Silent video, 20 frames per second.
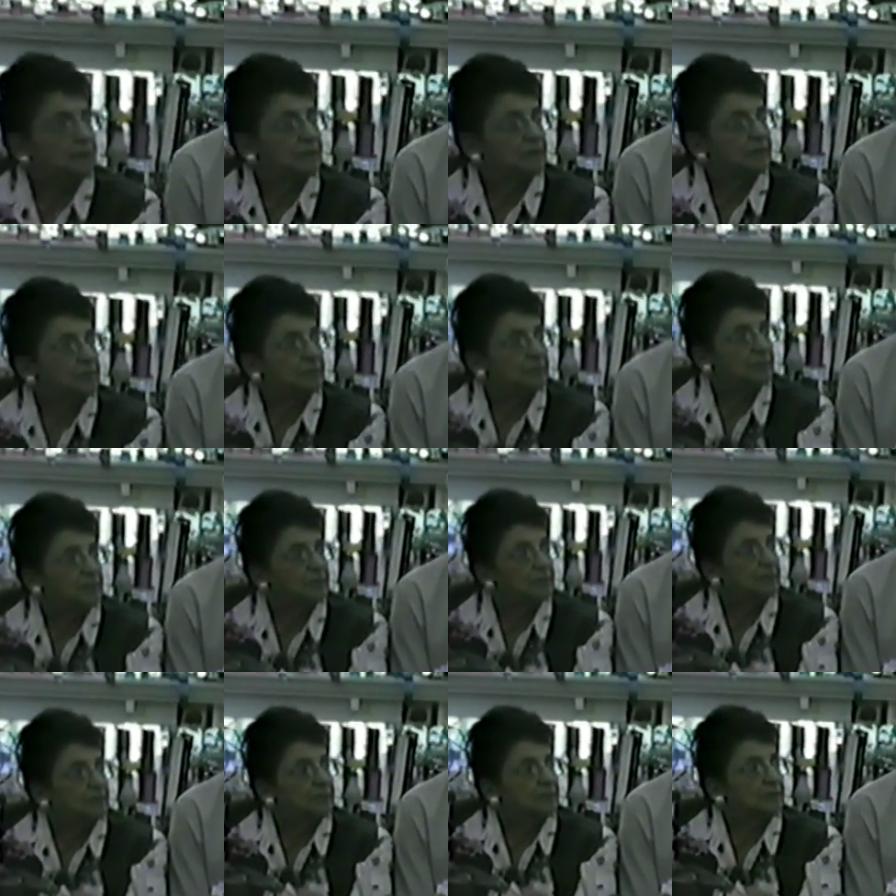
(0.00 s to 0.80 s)
Did you
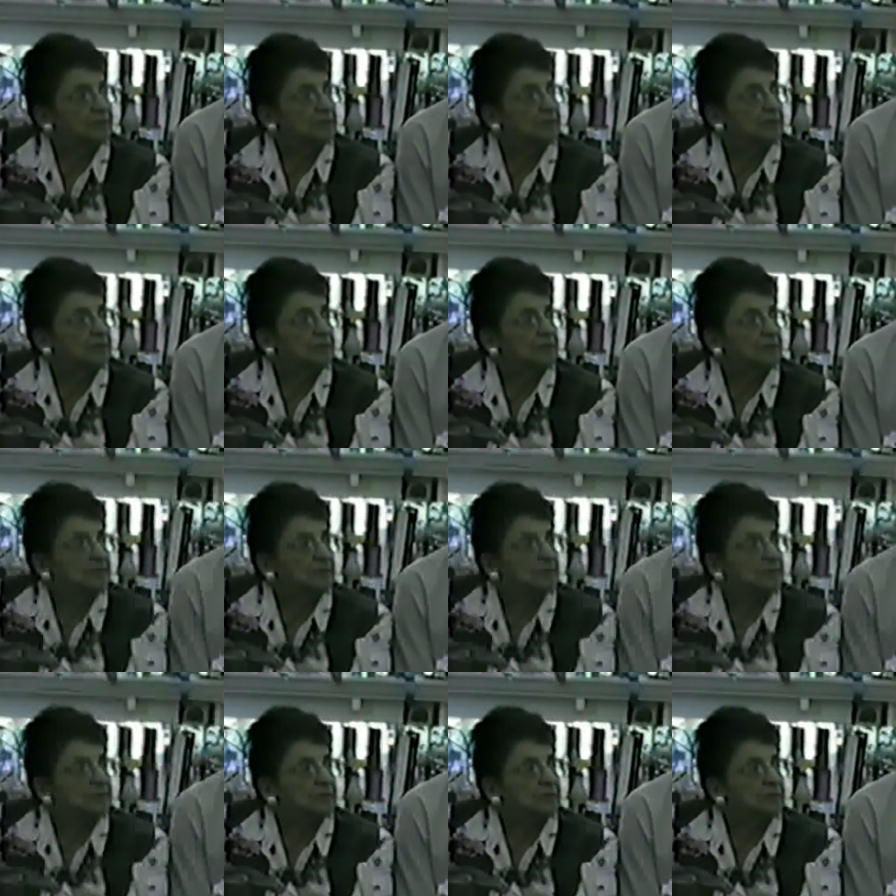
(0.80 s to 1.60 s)
get
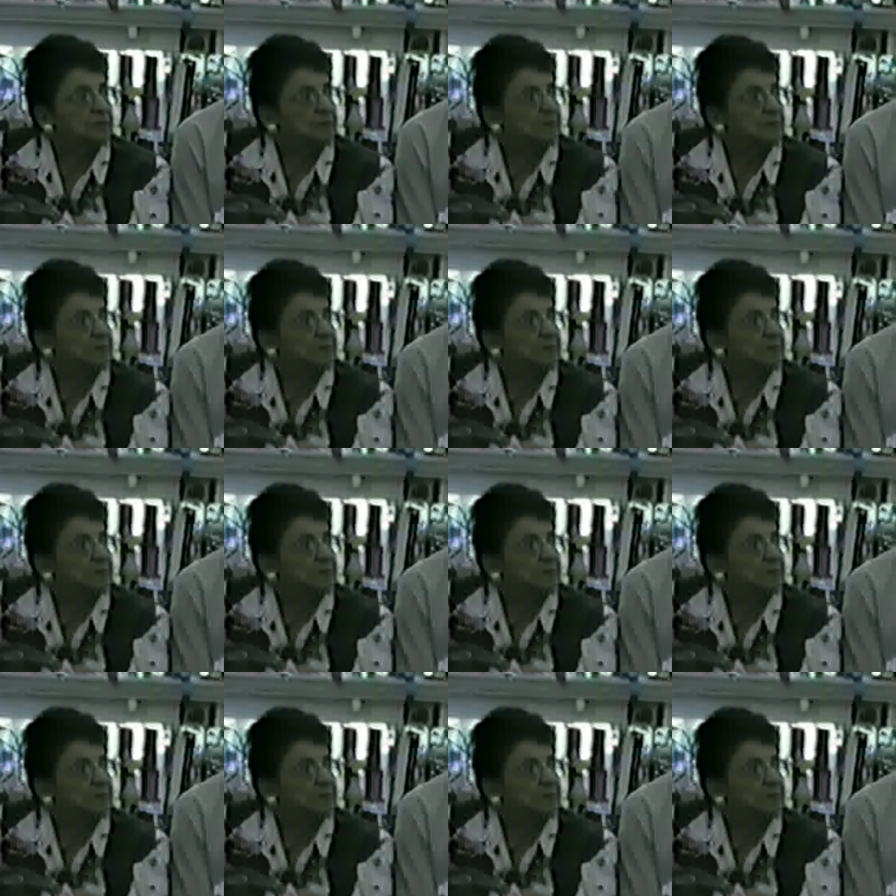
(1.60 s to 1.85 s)
interested in the